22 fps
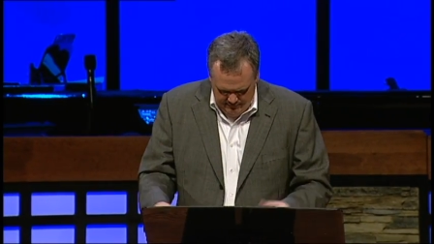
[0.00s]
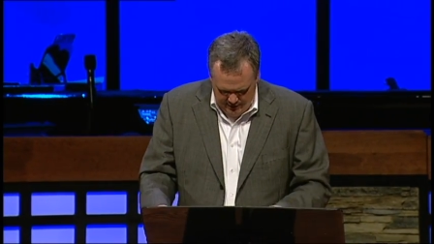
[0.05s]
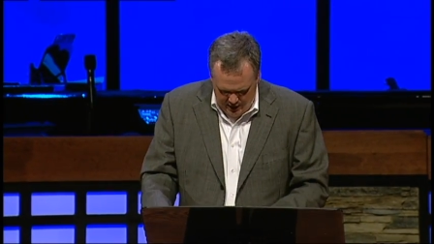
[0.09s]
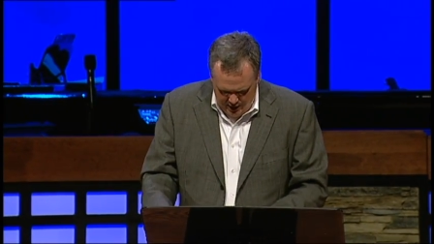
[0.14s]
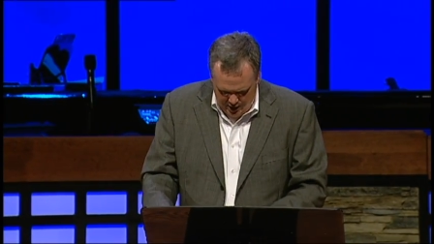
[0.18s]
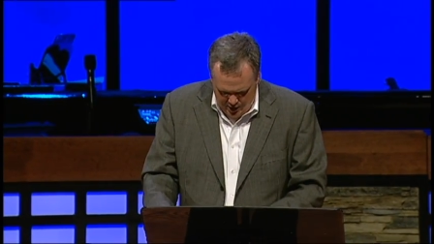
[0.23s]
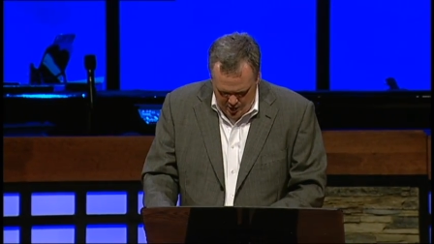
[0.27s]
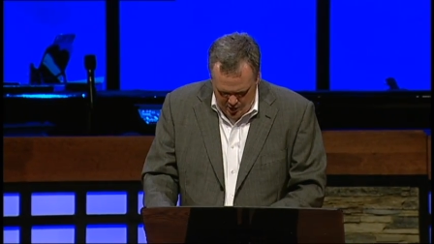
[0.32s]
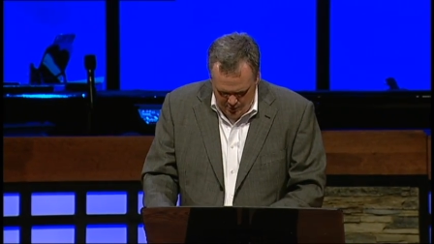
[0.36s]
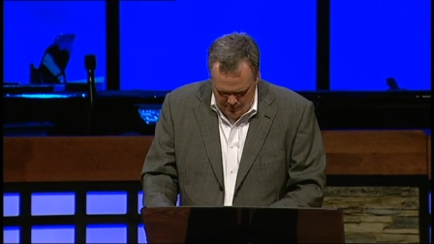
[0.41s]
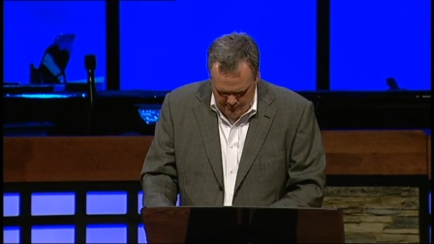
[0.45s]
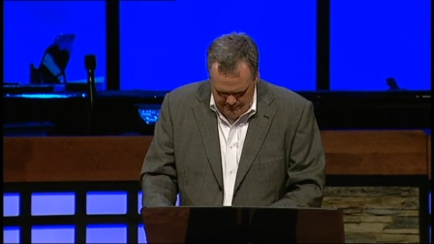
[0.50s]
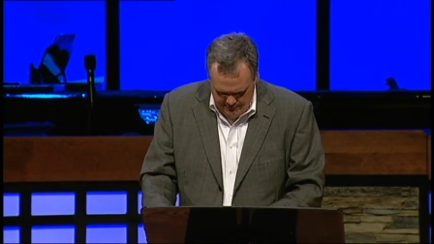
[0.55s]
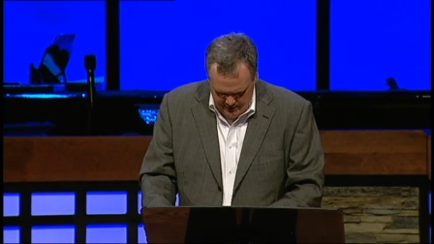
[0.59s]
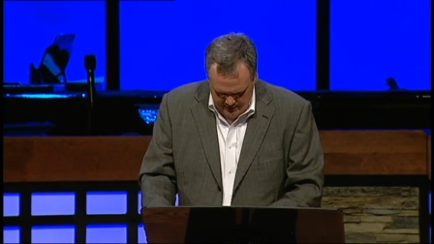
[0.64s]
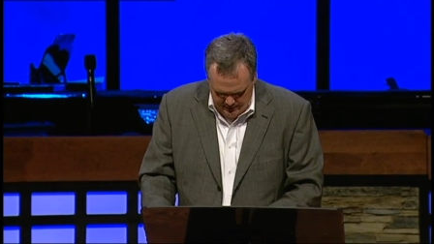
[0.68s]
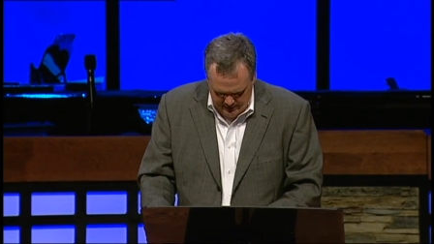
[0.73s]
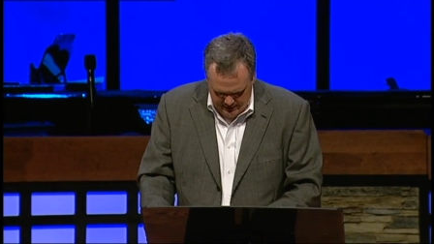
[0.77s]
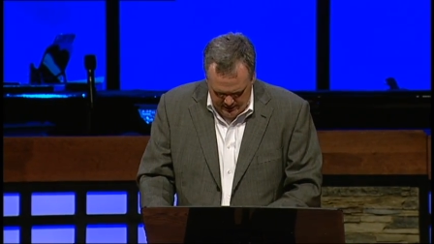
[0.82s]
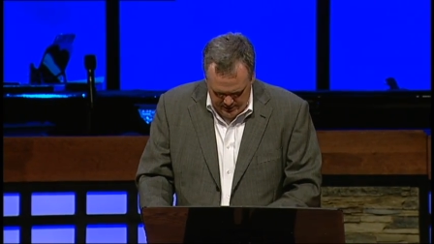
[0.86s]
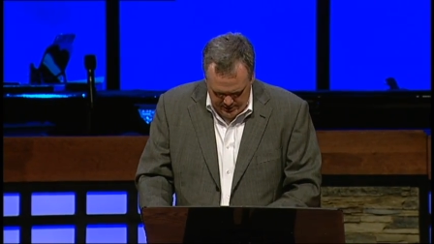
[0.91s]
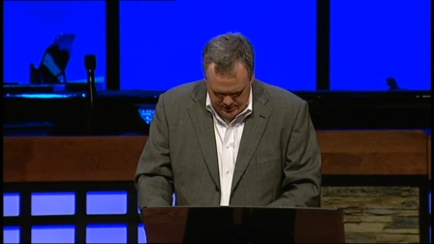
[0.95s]
A whole
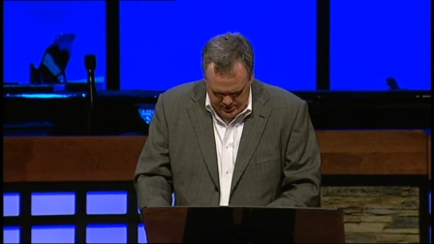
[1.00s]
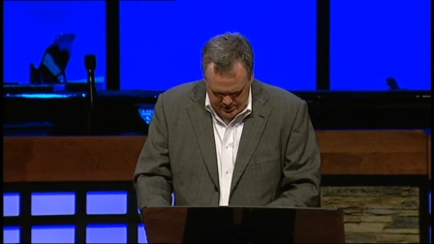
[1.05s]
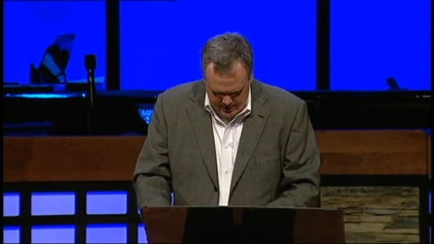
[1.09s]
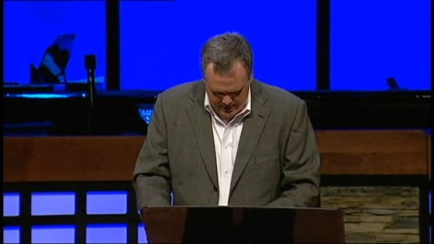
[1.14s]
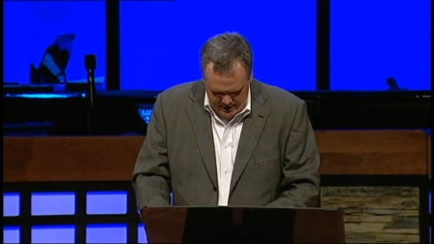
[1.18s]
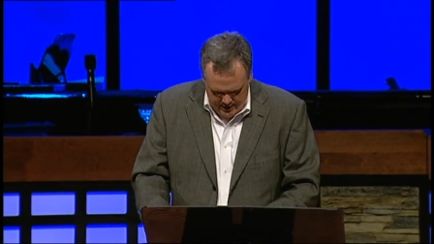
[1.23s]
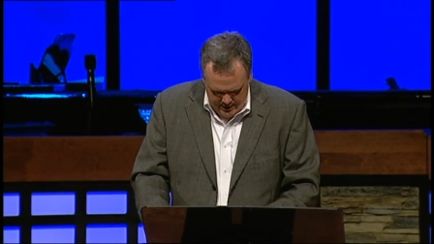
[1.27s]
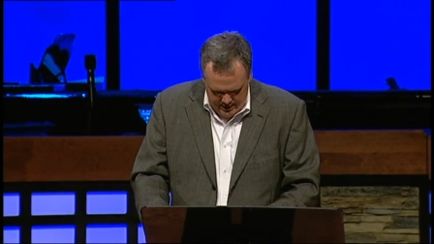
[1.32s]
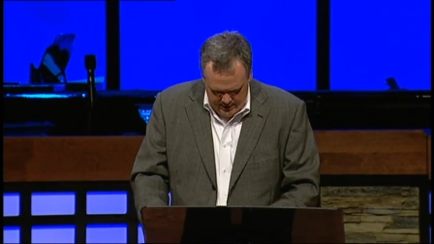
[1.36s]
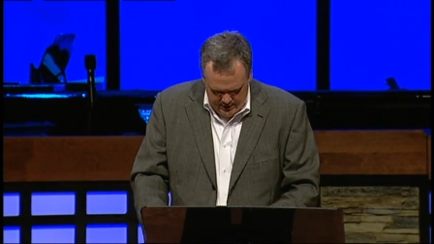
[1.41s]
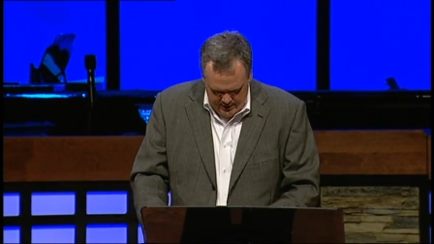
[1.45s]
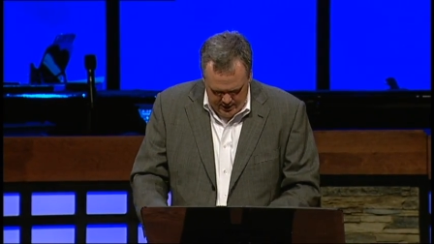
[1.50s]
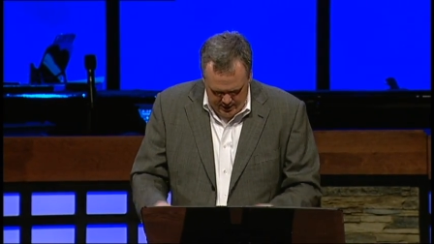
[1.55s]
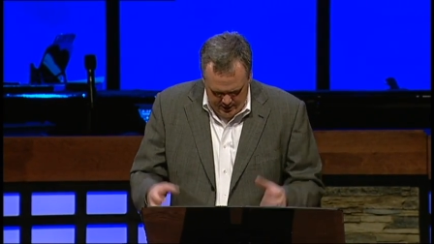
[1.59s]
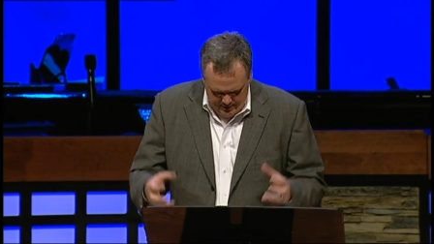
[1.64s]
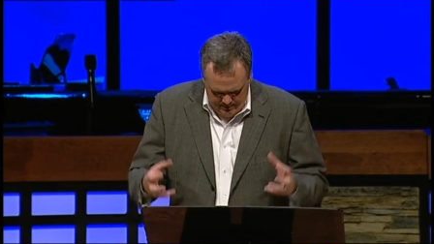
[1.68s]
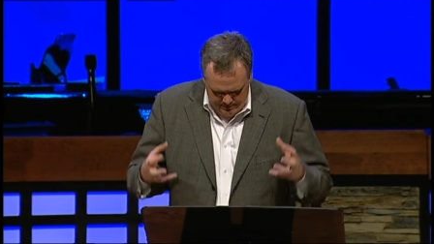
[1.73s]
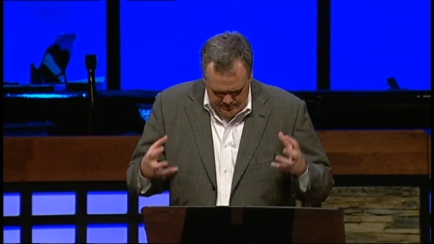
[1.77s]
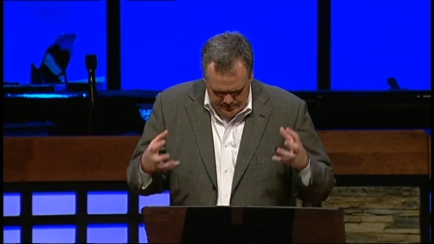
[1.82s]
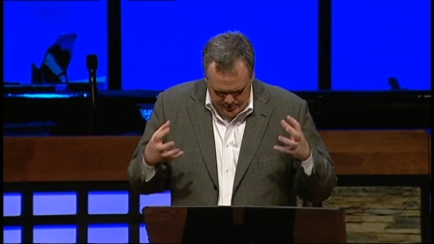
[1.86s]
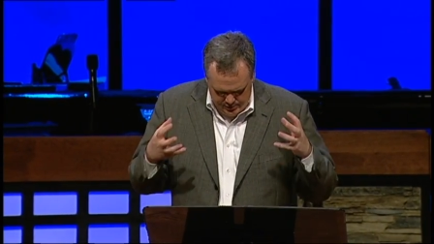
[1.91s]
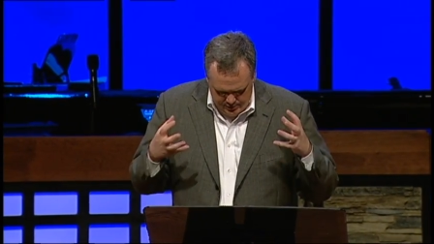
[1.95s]
village
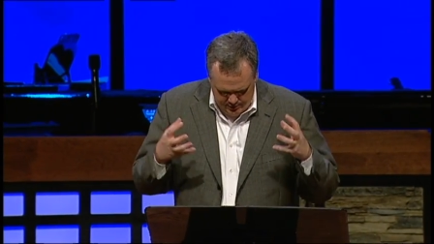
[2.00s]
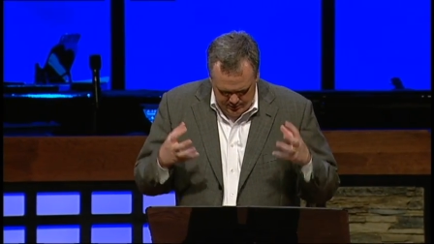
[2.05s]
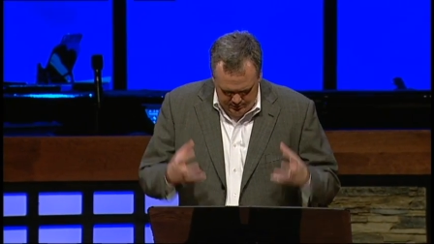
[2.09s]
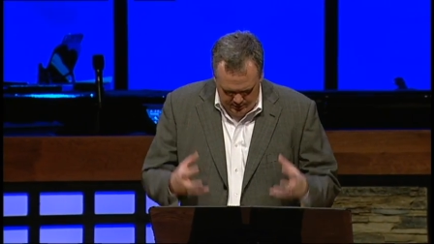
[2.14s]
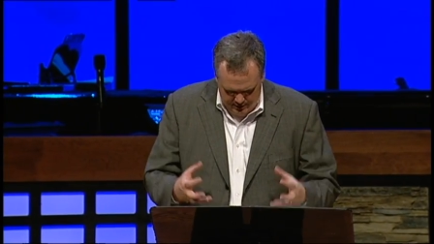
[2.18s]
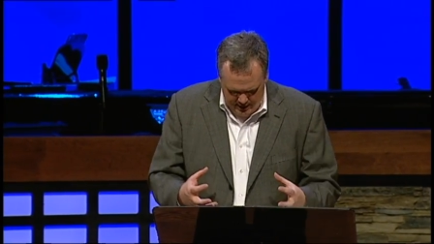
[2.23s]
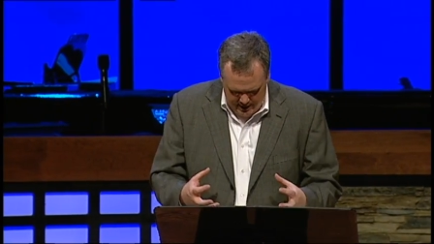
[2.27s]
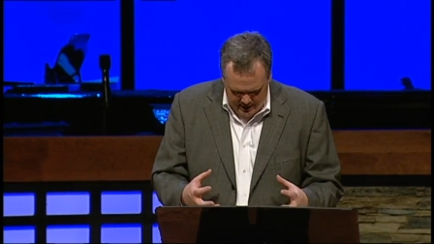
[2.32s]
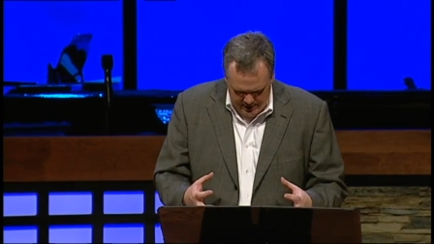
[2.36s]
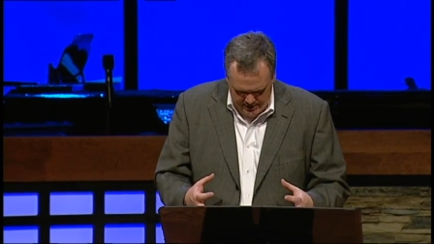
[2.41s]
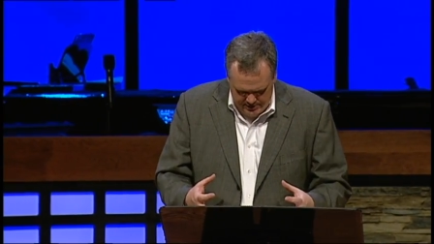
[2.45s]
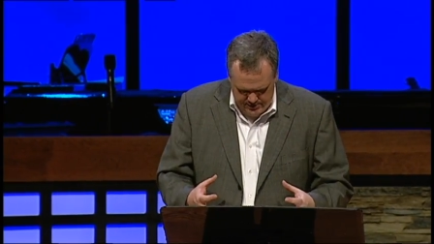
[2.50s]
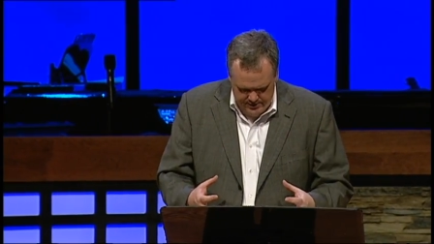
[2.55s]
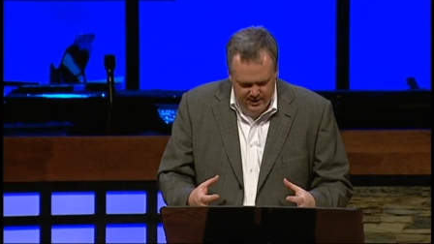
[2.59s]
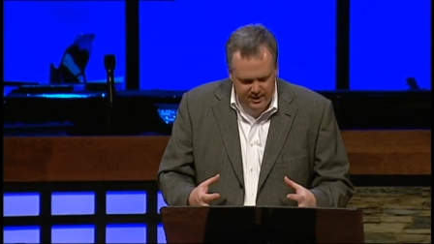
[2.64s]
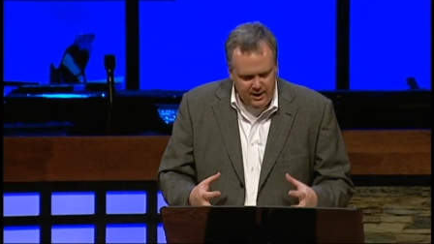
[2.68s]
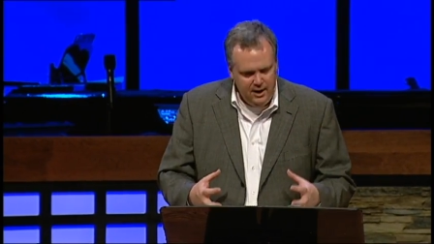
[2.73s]
comes to Christ.